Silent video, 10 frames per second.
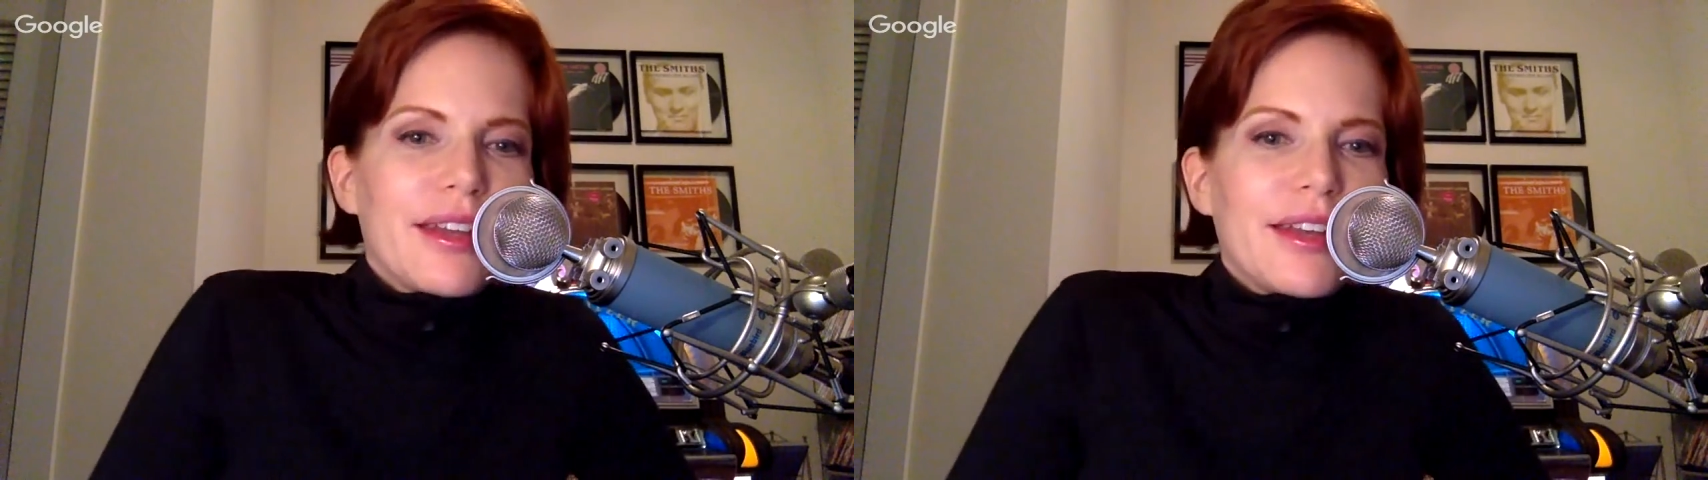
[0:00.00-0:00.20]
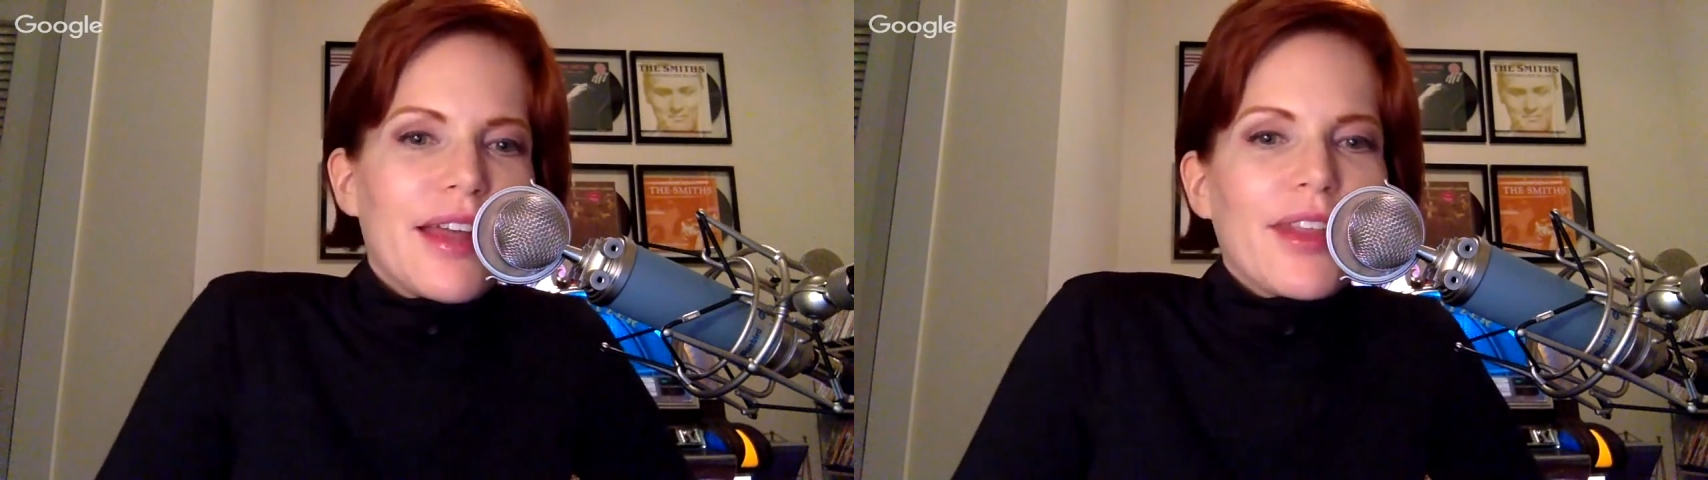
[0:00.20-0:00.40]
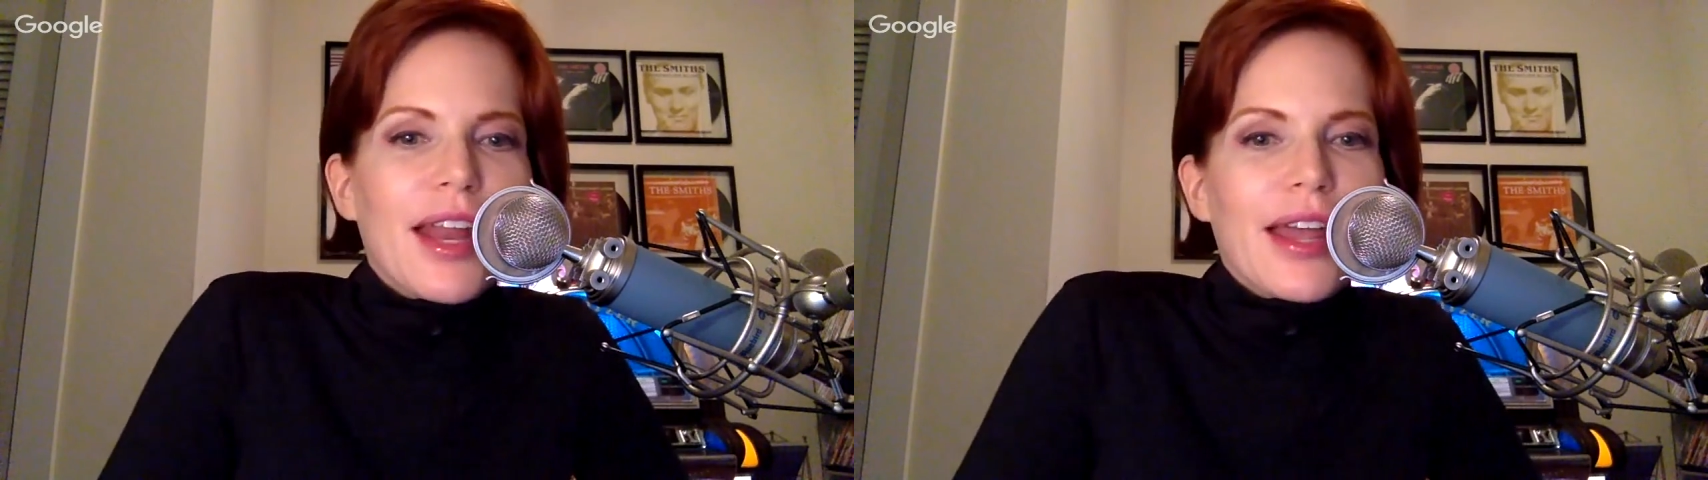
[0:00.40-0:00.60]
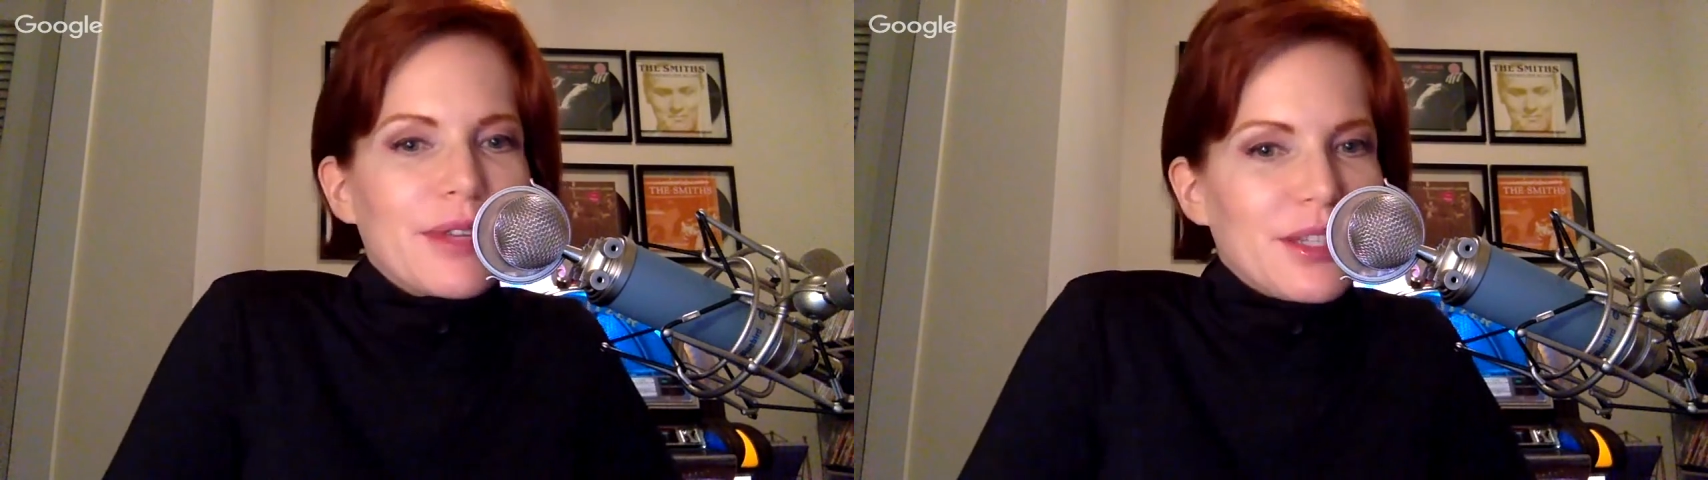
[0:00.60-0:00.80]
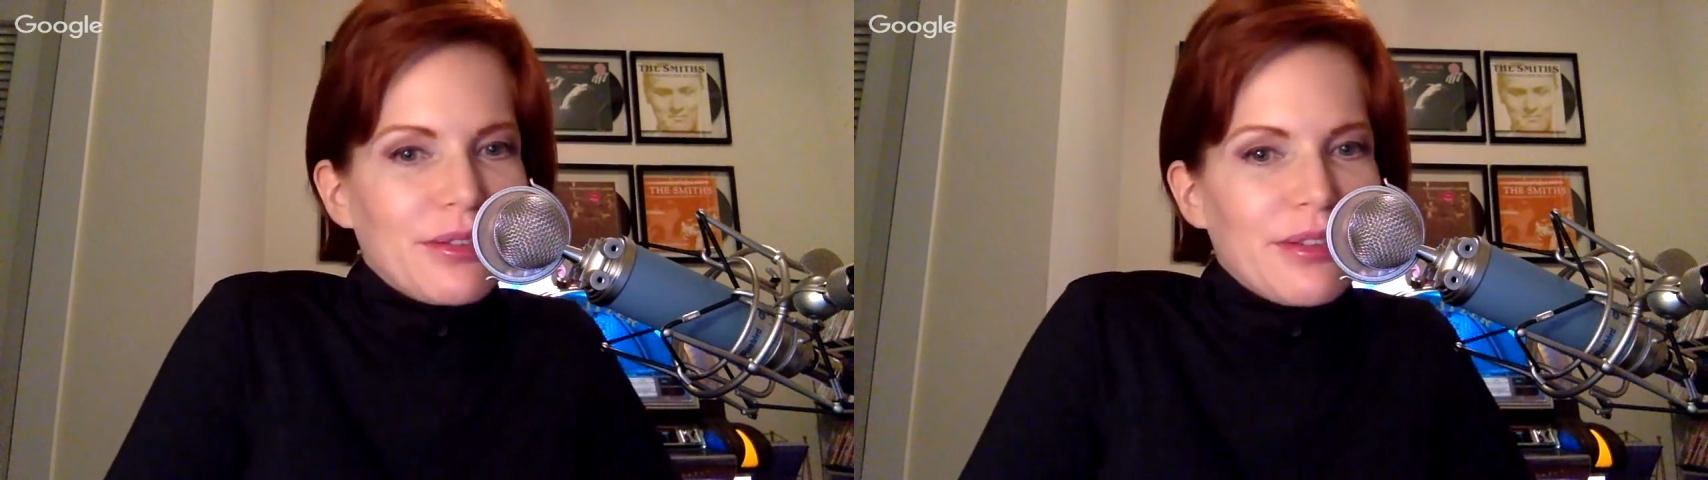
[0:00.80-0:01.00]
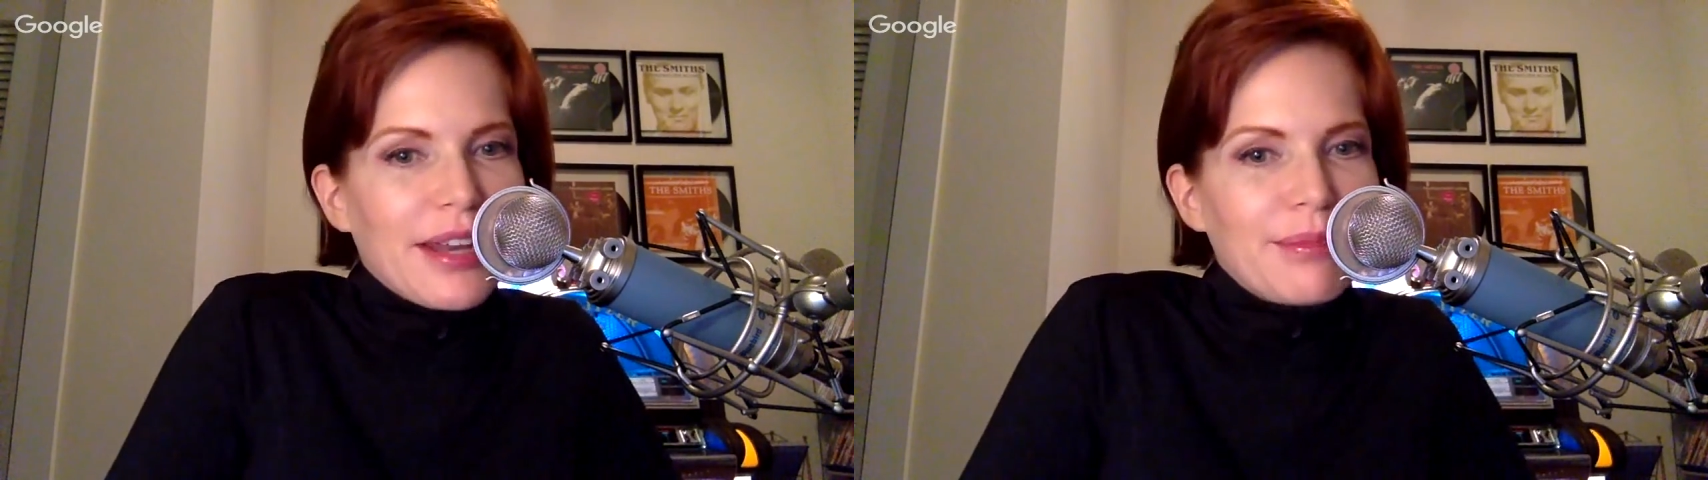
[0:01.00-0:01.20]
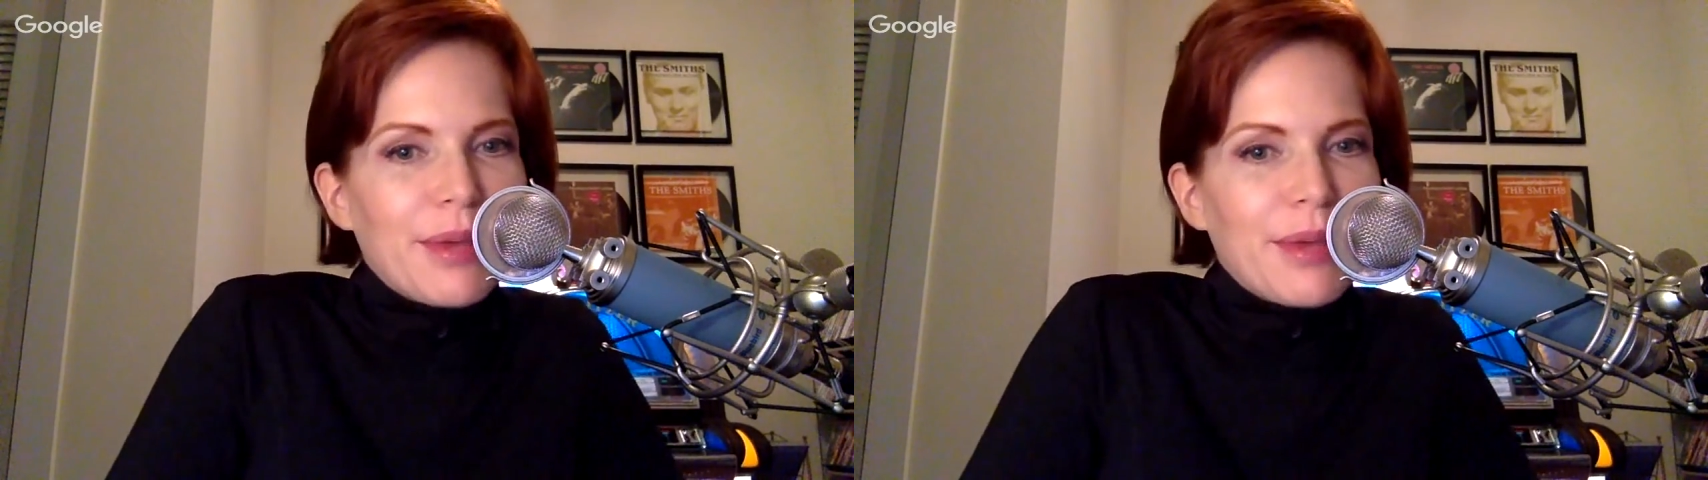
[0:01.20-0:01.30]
Not that I always do that,